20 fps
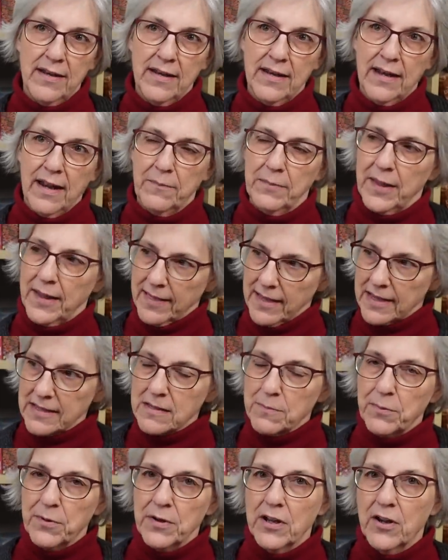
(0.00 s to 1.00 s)
and I'm like,
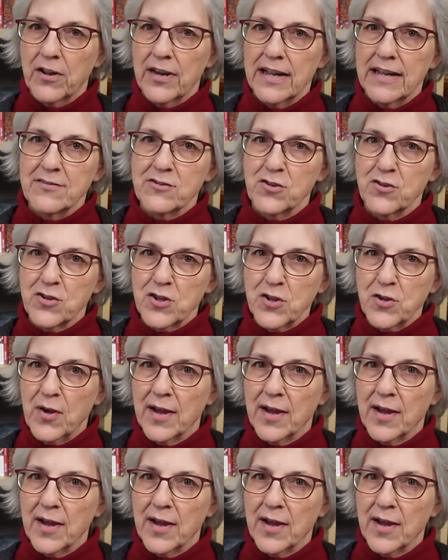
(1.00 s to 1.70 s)
that's a pretty good answer too.